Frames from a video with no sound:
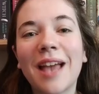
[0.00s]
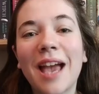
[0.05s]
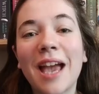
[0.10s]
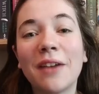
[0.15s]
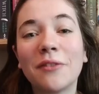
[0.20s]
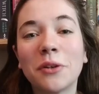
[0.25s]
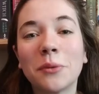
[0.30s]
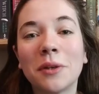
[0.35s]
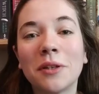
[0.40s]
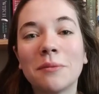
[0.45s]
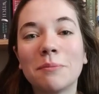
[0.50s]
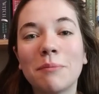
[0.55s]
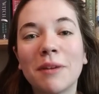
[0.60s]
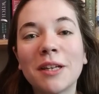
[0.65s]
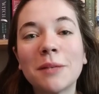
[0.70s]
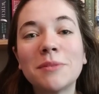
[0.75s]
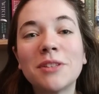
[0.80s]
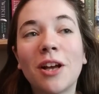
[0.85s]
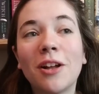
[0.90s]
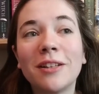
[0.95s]
Hi everyone, my
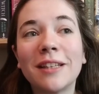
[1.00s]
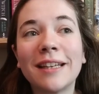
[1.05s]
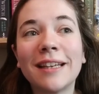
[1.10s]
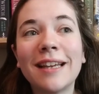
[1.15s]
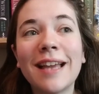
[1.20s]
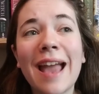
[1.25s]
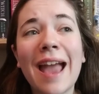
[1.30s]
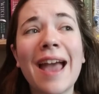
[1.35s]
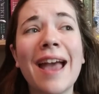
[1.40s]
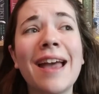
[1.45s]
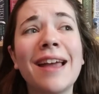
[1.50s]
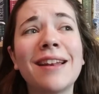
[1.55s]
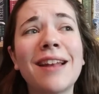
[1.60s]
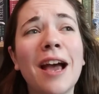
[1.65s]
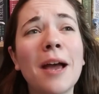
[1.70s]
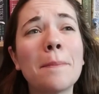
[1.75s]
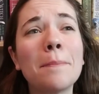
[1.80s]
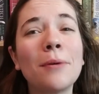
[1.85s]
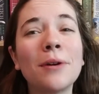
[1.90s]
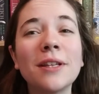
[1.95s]
name's Holly, and
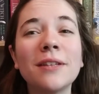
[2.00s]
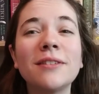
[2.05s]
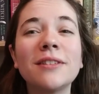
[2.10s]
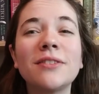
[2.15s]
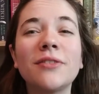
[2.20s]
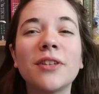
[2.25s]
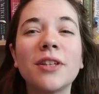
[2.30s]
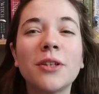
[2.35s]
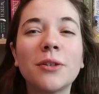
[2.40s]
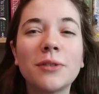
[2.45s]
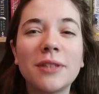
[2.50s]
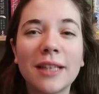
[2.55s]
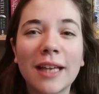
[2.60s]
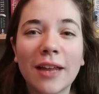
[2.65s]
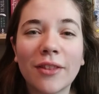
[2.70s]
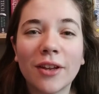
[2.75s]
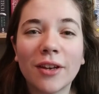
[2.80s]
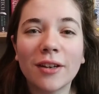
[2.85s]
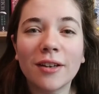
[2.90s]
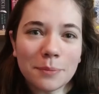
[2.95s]
I'm putting this video
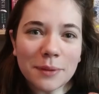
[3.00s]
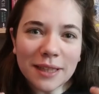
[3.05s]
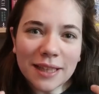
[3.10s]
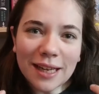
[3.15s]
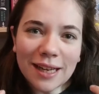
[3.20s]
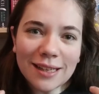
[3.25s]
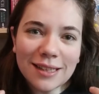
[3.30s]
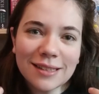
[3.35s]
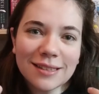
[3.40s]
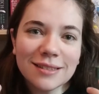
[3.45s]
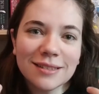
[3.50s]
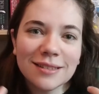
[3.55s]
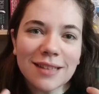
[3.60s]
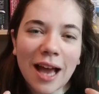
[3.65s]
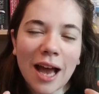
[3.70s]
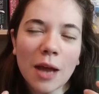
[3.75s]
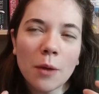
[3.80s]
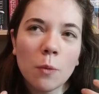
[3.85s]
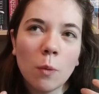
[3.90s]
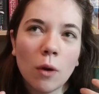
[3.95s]
together because
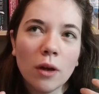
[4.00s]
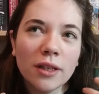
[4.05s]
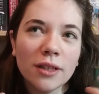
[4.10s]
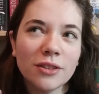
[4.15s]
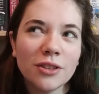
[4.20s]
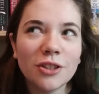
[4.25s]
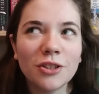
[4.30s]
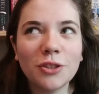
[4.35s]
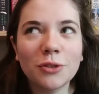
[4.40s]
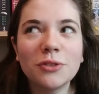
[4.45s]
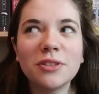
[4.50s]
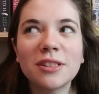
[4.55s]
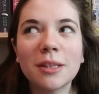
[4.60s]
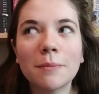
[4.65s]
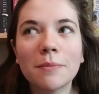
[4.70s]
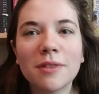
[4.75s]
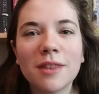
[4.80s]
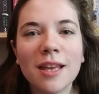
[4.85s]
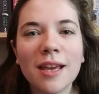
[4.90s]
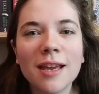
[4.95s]
I wanted to do
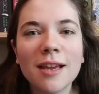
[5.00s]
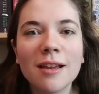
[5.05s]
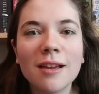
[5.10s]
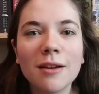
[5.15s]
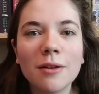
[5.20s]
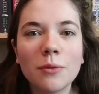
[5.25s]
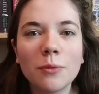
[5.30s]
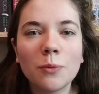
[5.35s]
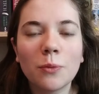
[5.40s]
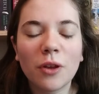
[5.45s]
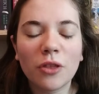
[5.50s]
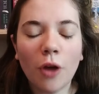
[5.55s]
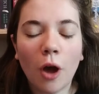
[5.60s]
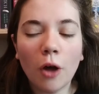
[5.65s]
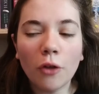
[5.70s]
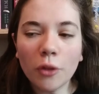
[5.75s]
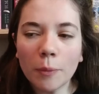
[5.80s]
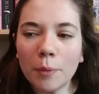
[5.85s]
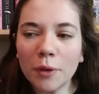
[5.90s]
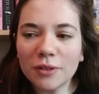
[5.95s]
something with
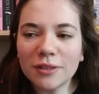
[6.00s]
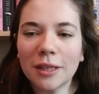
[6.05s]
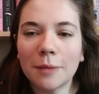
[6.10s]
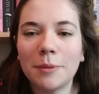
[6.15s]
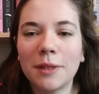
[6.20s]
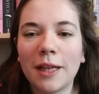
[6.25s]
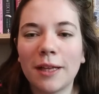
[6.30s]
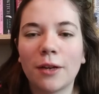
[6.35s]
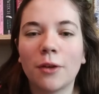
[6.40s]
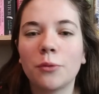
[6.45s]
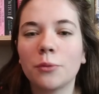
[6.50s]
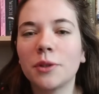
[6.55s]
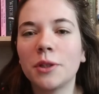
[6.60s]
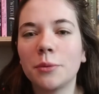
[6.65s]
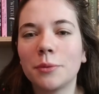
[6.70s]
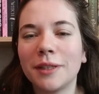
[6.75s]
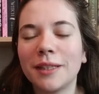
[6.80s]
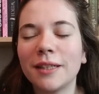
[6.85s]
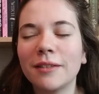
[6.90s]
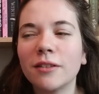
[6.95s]
all the books I plan on
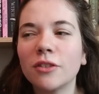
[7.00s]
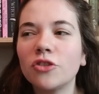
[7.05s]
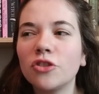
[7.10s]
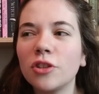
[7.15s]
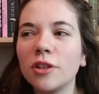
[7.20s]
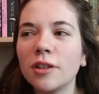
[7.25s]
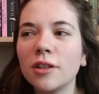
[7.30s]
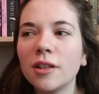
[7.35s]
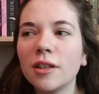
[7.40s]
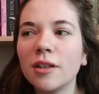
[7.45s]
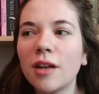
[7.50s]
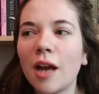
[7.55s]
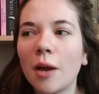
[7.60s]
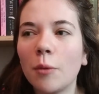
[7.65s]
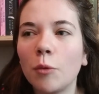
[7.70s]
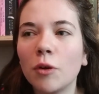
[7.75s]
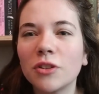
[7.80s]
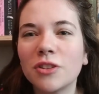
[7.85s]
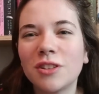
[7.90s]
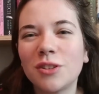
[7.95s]
rereading this year. I
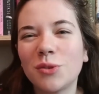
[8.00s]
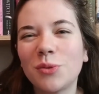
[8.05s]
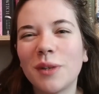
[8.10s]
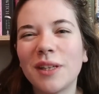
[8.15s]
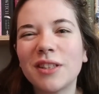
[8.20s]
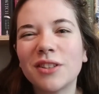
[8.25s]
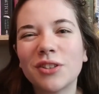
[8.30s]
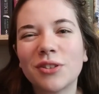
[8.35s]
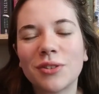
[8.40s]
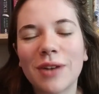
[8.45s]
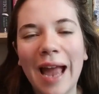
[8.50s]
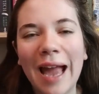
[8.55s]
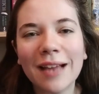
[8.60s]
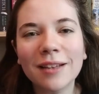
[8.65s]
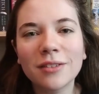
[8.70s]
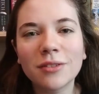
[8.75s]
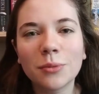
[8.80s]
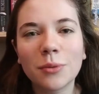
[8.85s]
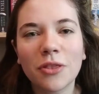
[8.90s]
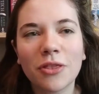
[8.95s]
want to
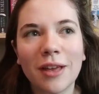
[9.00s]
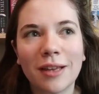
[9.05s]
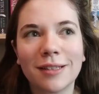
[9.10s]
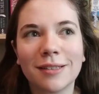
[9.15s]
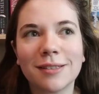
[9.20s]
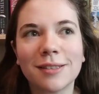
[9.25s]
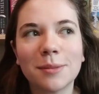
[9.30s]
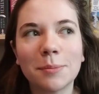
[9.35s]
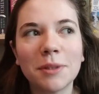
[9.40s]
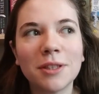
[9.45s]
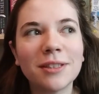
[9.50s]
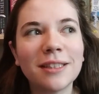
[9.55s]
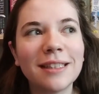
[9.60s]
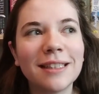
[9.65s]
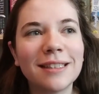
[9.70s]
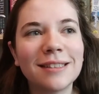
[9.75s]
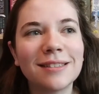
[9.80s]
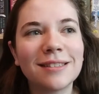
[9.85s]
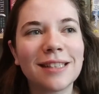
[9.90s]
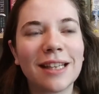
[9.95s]
interact with that
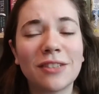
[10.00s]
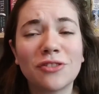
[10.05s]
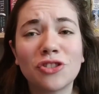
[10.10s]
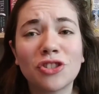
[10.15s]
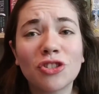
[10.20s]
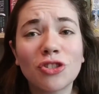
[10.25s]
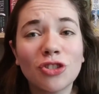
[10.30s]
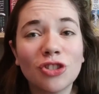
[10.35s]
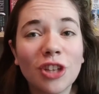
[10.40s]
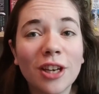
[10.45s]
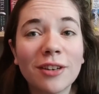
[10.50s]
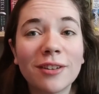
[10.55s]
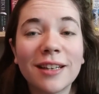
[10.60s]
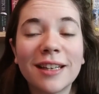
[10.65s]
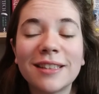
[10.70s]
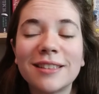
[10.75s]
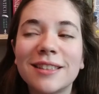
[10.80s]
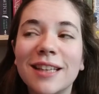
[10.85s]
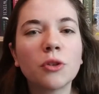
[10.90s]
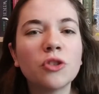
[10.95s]
experience and just share
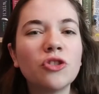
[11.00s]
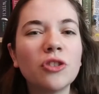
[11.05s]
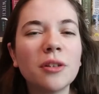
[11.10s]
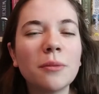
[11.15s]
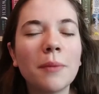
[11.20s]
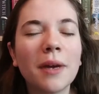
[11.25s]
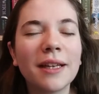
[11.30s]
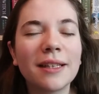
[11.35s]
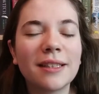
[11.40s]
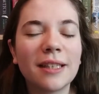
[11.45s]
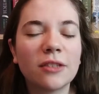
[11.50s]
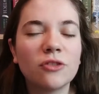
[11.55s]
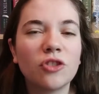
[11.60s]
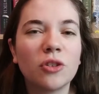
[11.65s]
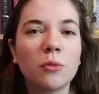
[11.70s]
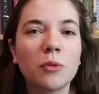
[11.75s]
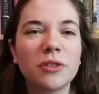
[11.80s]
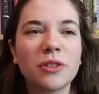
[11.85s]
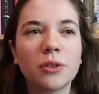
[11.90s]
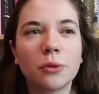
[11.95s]
it. Originally, my
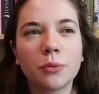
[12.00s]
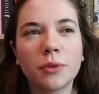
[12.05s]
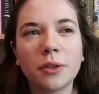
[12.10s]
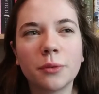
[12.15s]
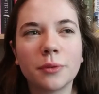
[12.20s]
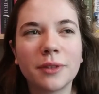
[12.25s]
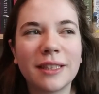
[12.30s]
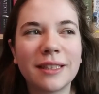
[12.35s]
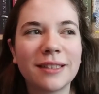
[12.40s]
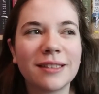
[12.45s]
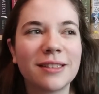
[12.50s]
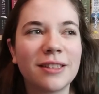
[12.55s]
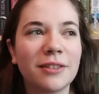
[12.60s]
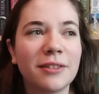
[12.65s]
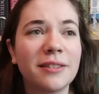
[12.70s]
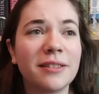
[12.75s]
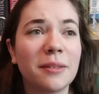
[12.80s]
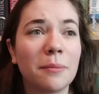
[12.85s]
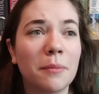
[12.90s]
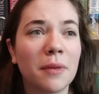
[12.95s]
intention was to reread a
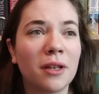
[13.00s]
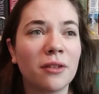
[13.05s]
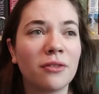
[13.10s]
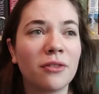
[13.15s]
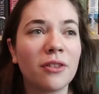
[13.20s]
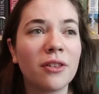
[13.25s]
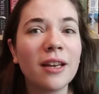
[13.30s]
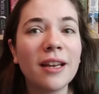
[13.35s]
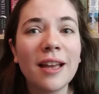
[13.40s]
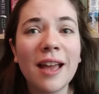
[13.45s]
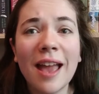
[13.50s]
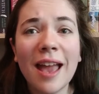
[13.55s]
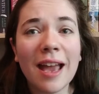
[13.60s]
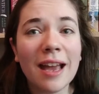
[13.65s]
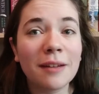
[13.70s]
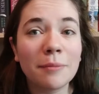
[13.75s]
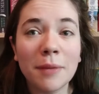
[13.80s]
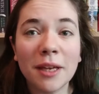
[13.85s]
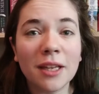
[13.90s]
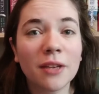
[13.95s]
series a month
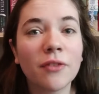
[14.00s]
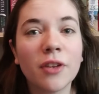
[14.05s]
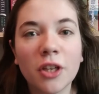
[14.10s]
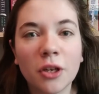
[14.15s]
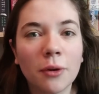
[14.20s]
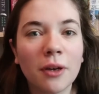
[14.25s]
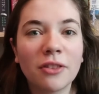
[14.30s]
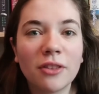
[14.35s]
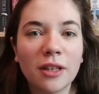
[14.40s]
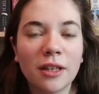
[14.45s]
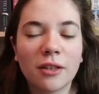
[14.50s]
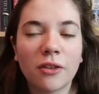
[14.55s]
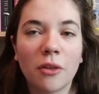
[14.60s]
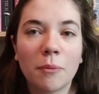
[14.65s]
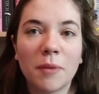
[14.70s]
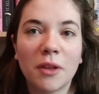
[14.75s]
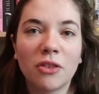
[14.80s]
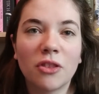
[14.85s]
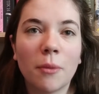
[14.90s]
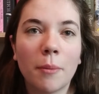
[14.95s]
and make a video at the end of the
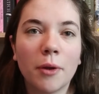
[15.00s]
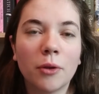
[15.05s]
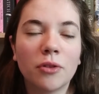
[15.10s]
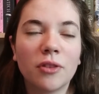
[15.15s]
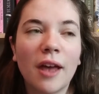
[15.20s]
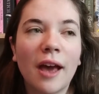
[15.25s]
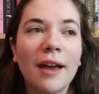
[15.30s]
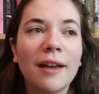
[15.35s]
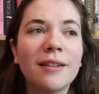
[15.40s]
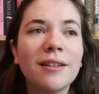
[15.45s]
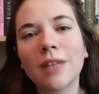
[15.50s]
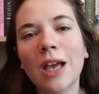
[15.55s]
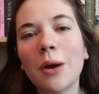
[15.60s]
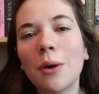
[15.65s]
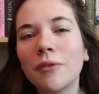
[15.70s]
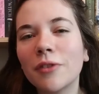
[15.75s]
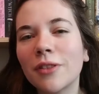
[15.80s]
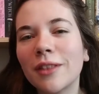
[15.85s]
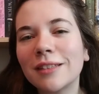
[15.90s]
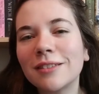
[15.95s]
month about that.
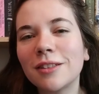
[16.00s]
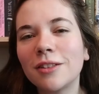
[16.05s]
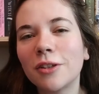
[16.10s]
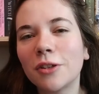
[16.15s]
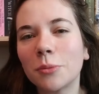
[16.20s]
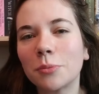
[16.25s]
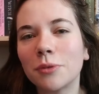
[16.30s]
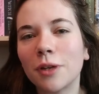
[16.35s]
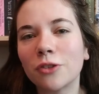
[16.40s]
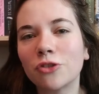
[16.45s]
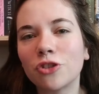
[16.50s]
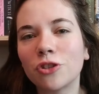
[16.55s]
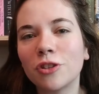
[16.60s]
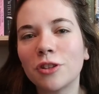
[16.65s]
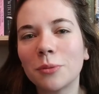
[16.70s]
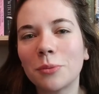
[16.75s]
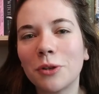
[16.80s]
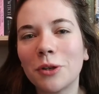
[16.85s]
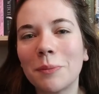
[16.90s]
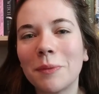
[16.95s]
However, that's a lot of
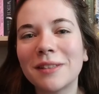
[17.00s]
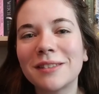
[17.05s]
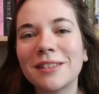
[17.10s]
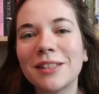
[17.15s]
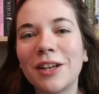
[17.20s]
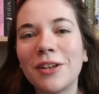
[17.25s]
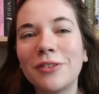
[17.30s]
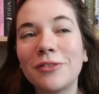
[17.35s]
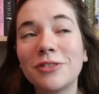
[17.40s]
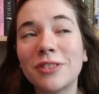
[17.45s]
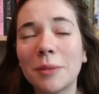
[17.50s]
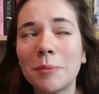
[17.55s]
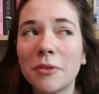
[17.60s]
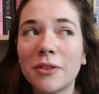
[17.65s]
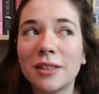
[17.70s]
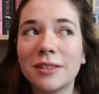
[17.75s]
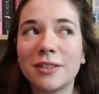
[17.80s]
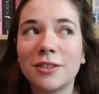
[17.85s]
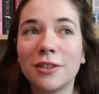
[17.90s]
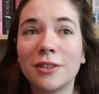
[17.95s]
pressure to put on myself. Some of
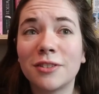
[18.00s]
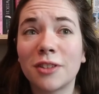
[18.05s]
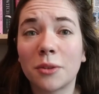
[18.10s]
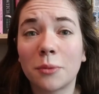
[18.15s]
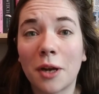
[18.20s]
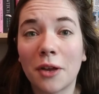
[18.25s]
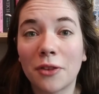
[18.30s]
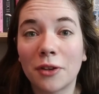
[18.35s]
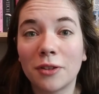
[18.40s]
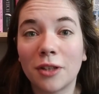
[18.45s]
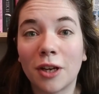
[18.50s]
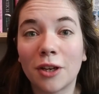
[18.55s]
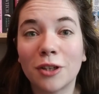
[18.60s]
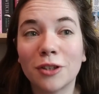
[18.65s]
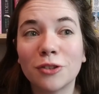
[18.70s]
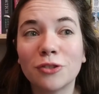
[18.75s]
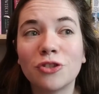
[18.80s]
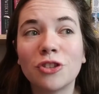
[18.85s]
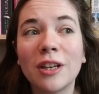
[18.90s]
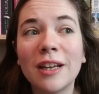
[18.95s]
these series are rather
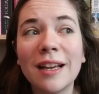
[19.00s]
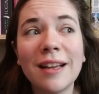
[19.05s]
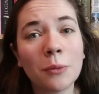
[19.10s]
large.